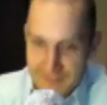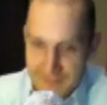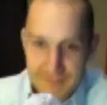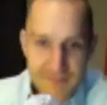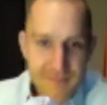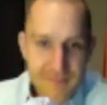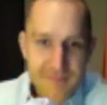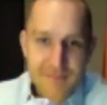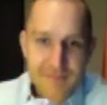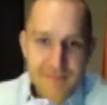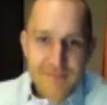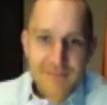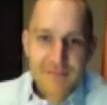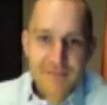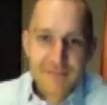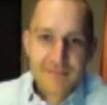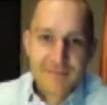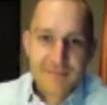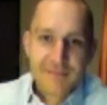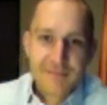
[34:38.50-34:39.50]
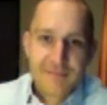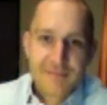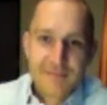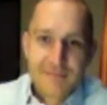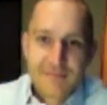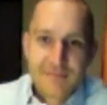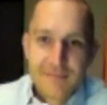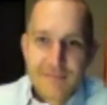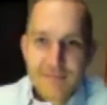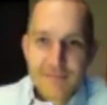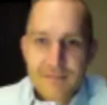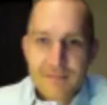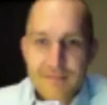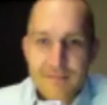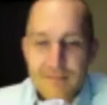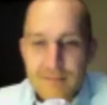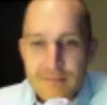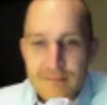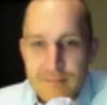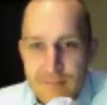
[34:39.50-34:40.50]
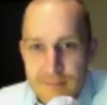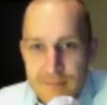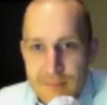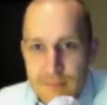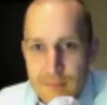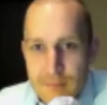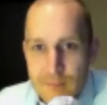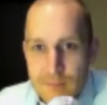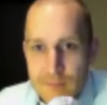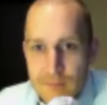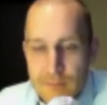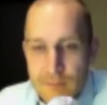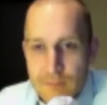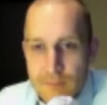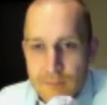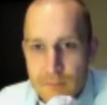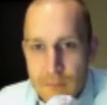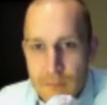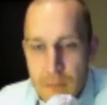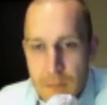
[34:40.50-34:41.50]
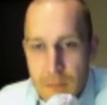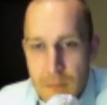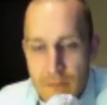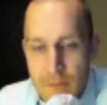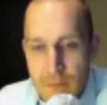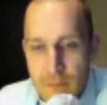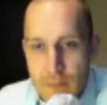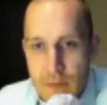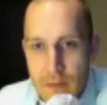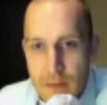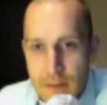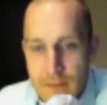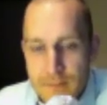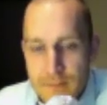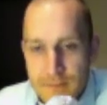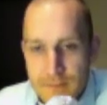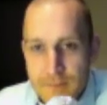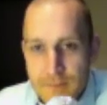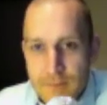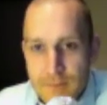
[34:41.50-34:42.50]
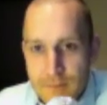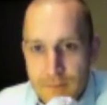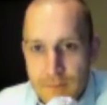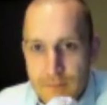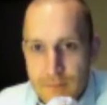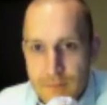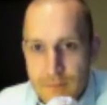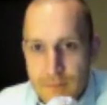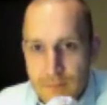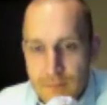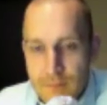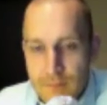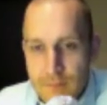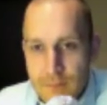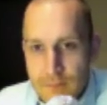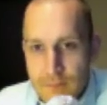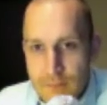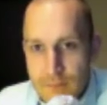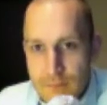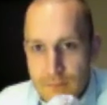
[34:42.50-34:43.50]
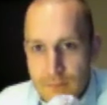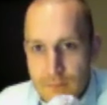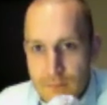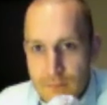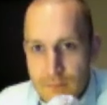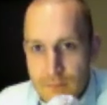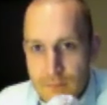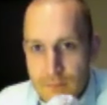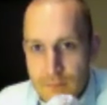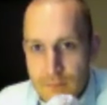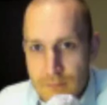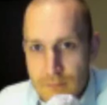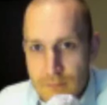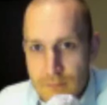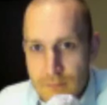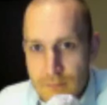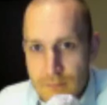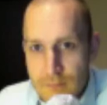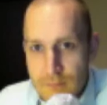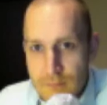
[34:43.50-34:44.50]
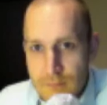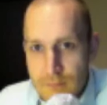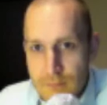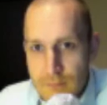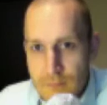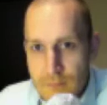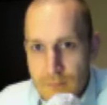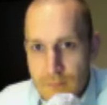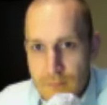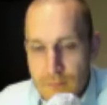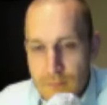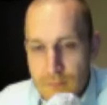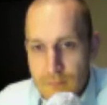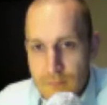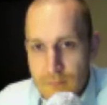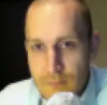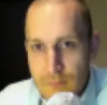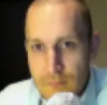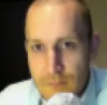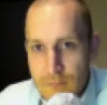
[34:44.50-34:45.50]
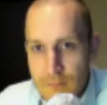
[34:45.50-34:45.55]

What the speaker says: No words are spoken by the person on screen.